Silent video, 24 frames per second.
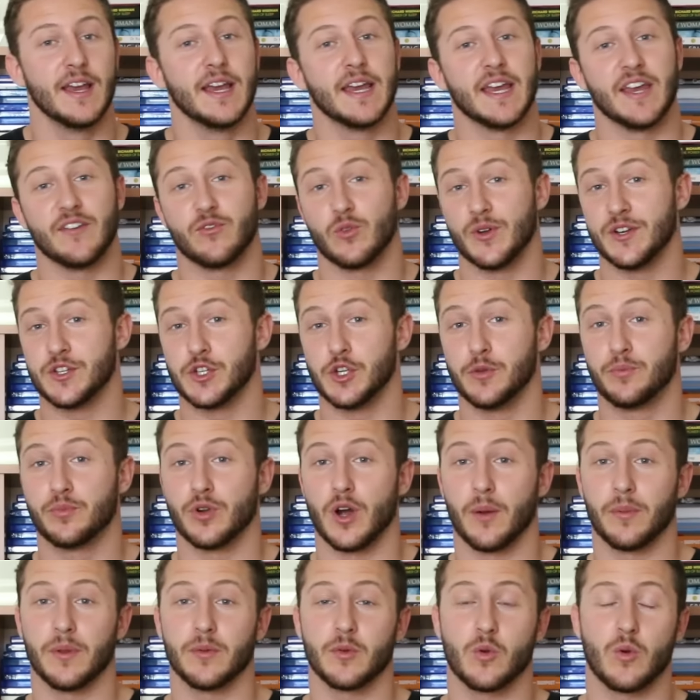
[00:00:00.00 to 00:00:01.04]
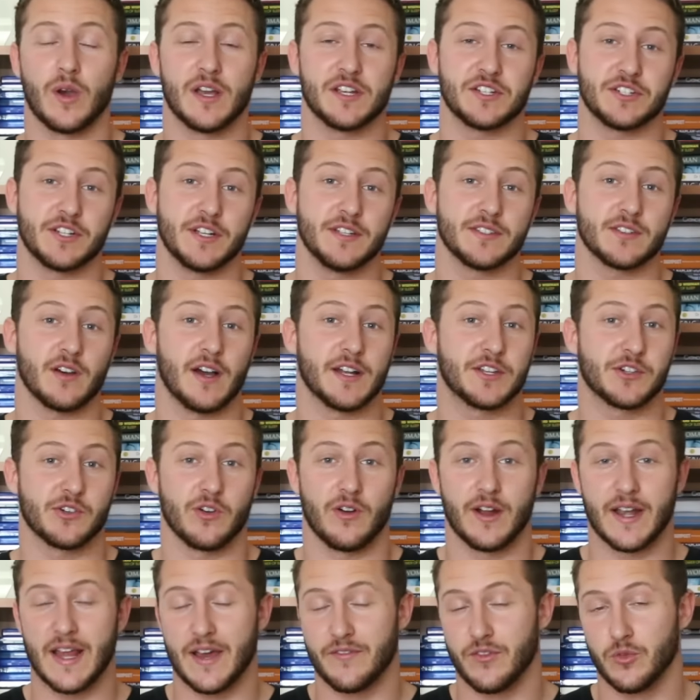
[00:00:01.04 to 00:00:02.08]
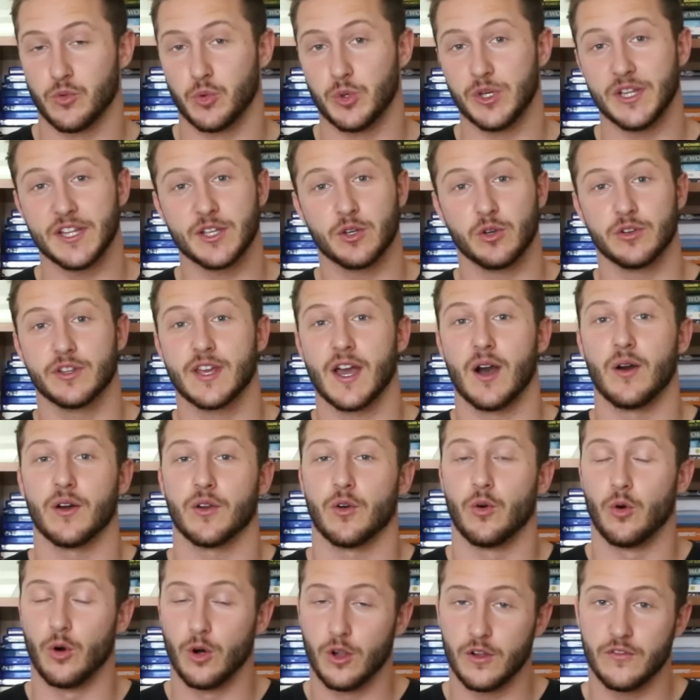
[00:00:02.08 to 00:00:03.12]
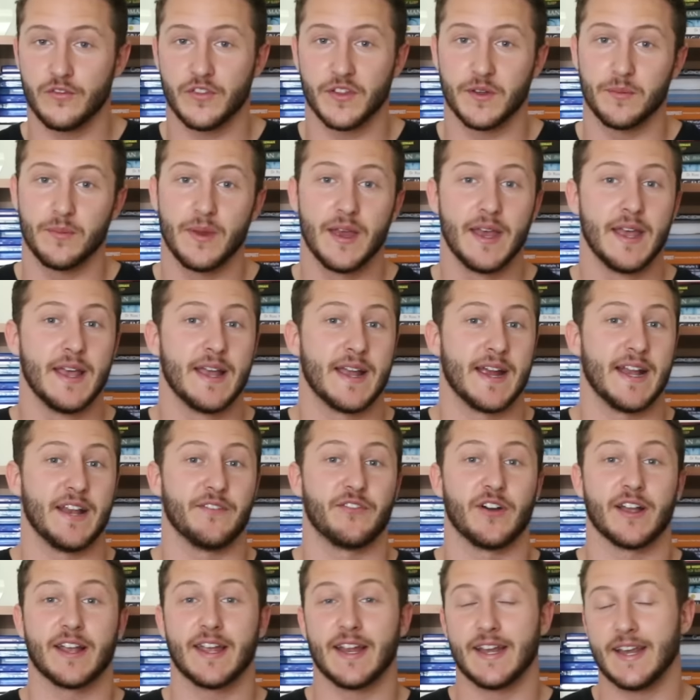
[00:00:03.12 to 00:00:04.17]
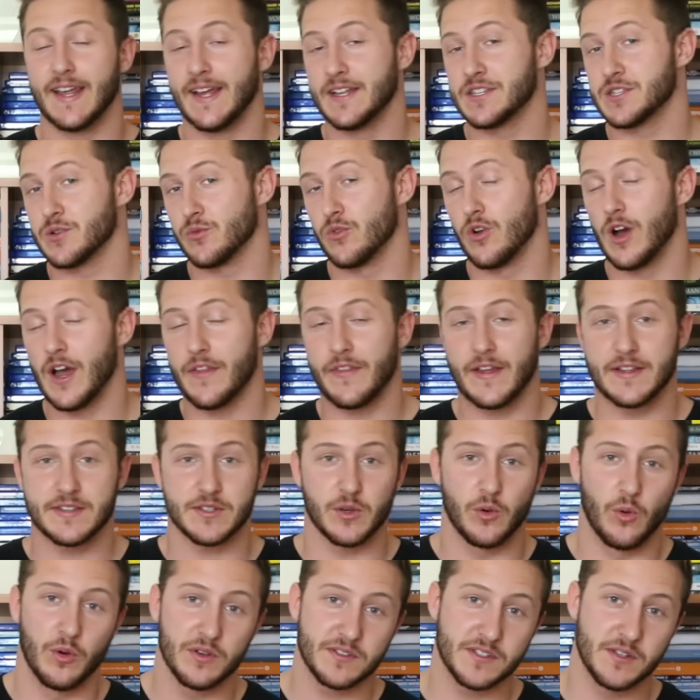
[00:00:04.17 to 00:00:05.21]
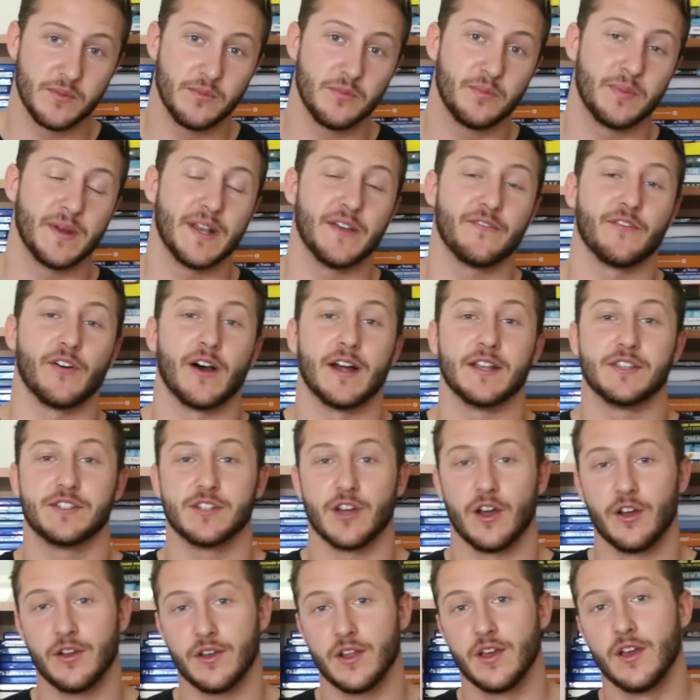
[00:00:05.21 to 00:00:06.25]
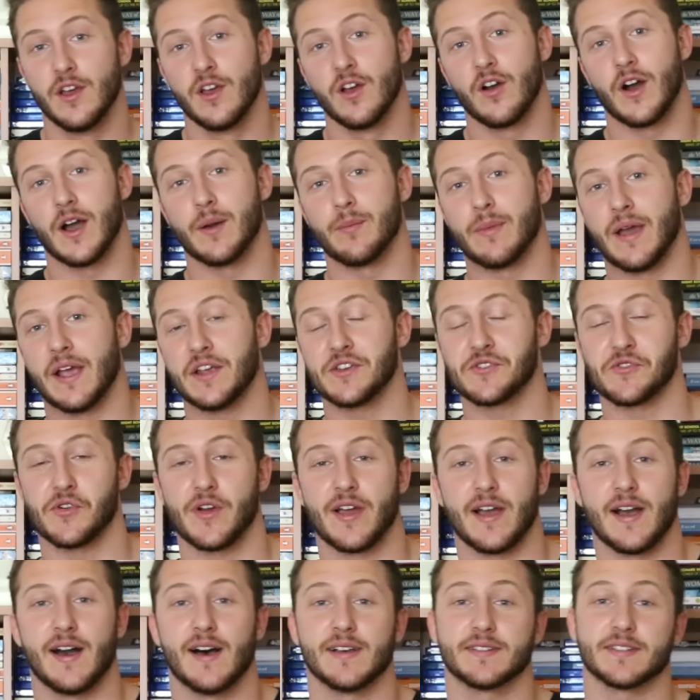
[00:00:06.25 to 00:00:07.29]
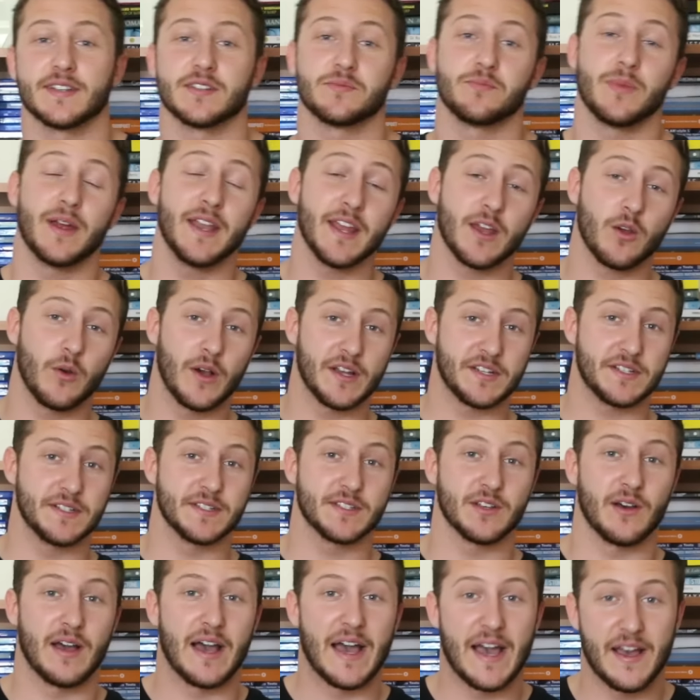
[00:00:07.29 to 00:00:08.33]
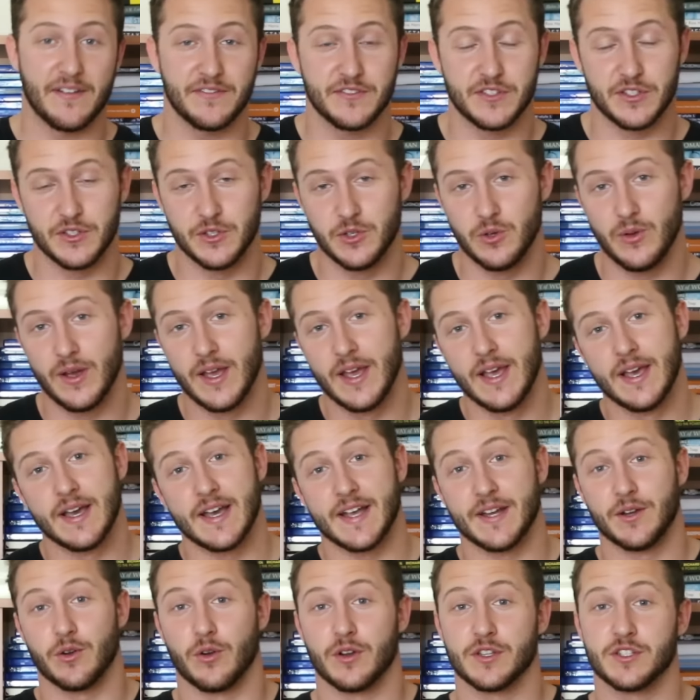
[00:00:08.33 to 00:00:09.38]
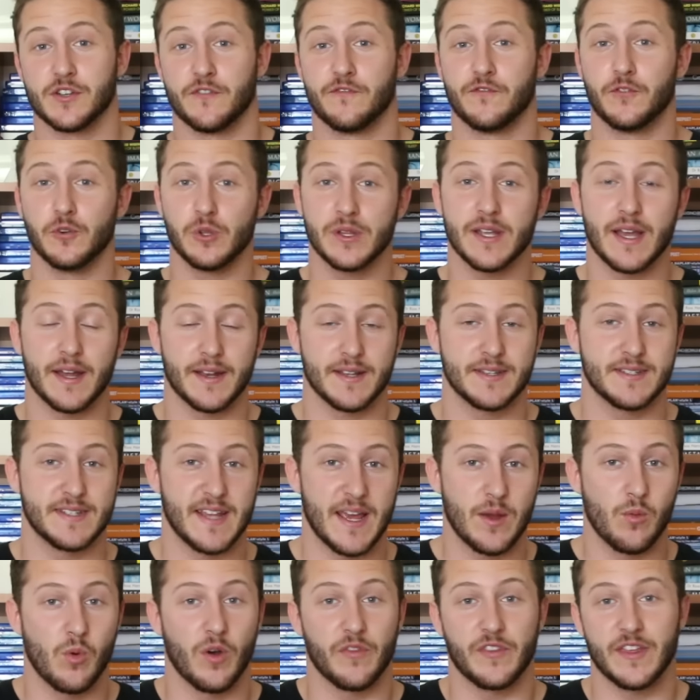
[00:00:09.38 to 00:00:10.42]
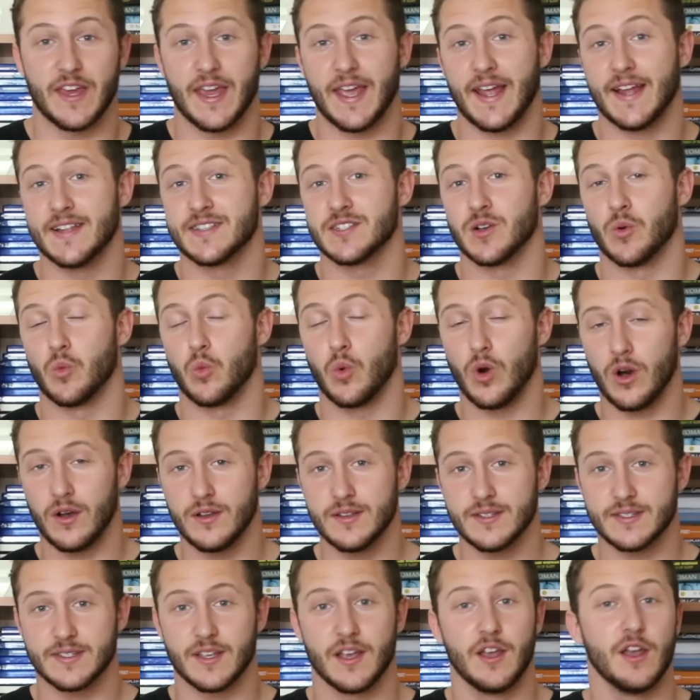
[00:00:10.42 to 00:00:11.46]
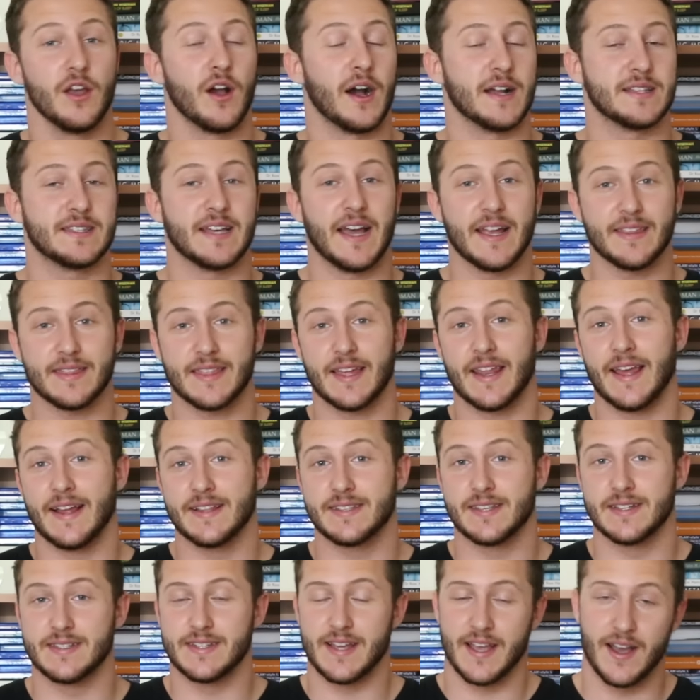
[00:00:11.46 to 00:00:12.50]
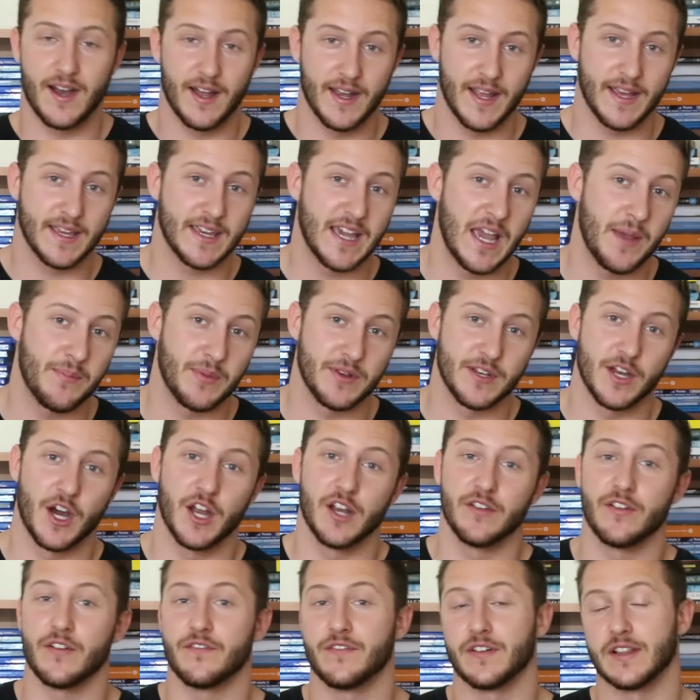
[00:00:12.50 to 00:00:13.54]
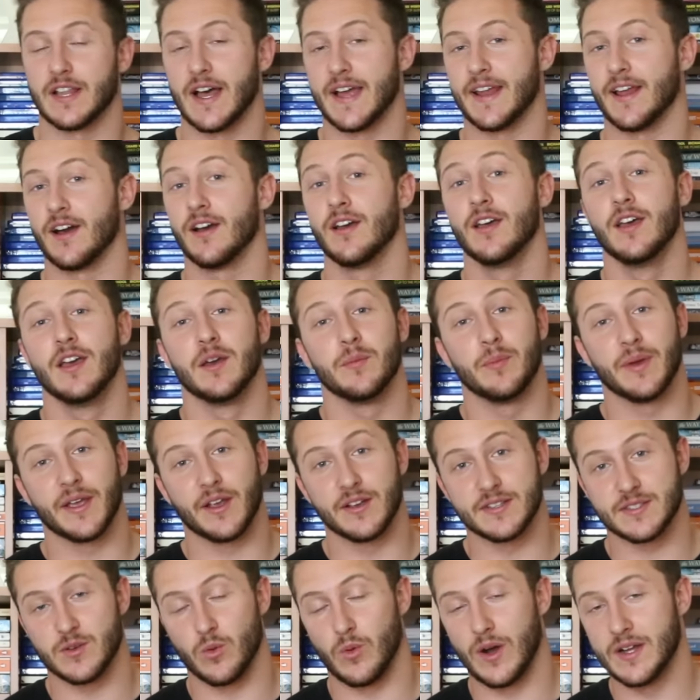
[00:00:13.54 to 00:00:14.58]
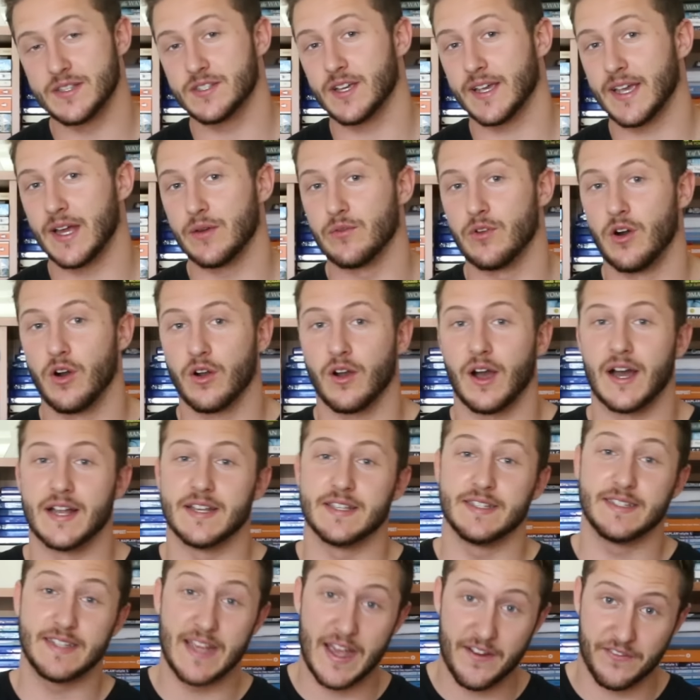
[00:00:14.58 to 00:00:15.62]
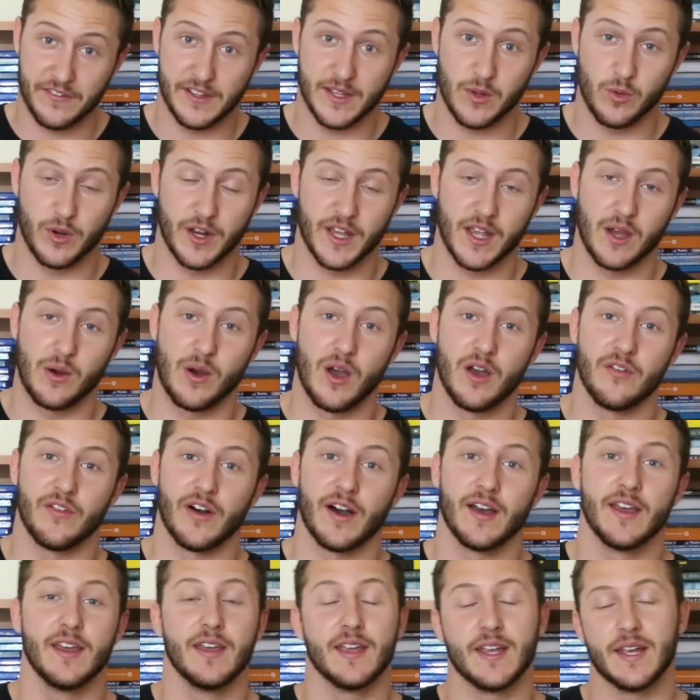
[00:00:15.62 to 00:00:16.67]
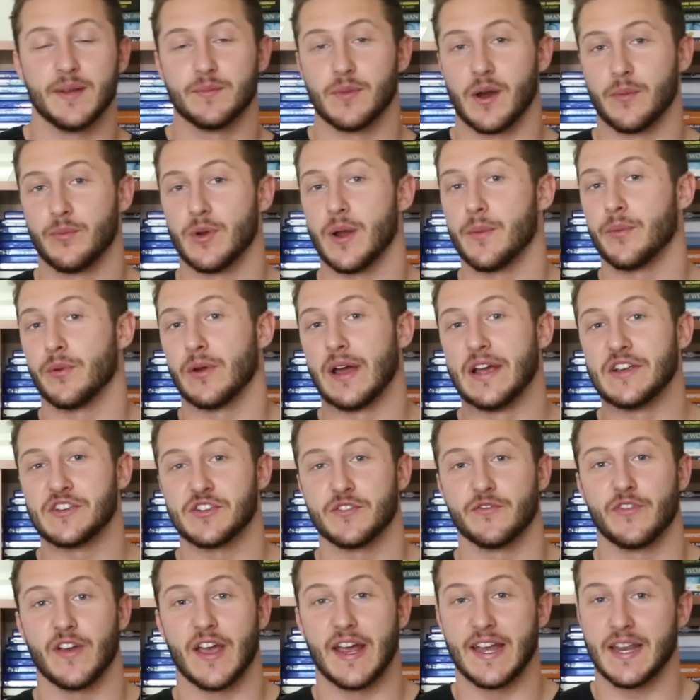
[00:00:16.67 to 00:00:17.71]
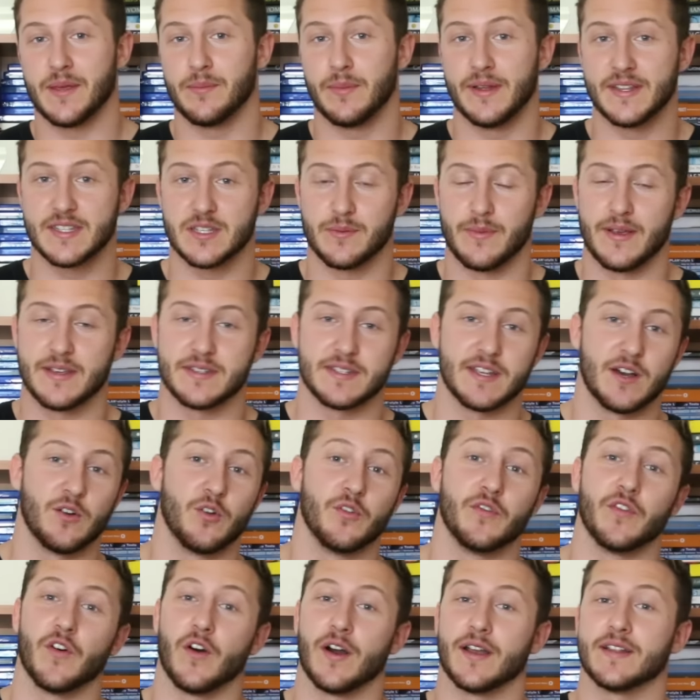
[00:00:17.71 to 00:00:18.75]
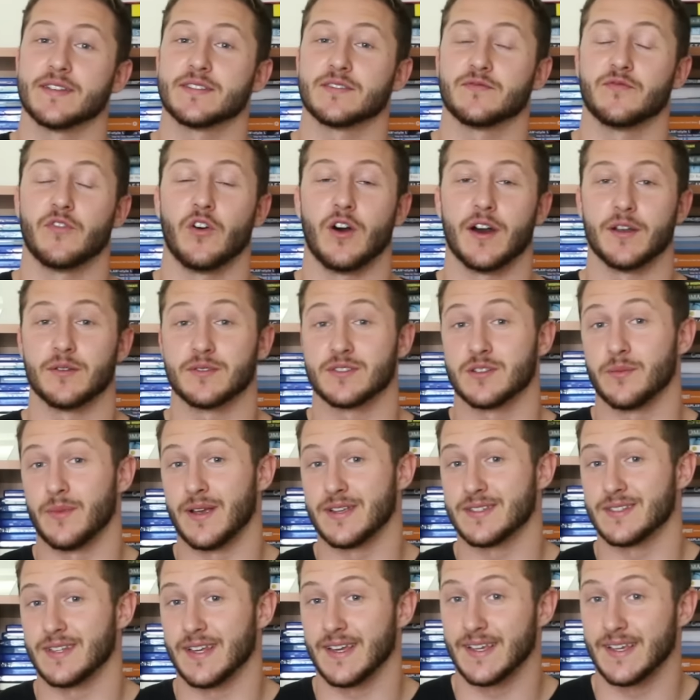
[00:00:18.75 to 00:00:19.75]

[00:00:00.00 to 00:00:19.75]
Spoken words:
If we do problem questions, I try and have a really good go at all of them. And if I get an answer right, that's awesome. But if I don't, I make sure I ask as many questions as I have to in order to fully understand what the answer was. I take that answer down and keep a note of it for later, because the ones I get wrong, I definitely want to go over in my preparation for any mid-semester or final semester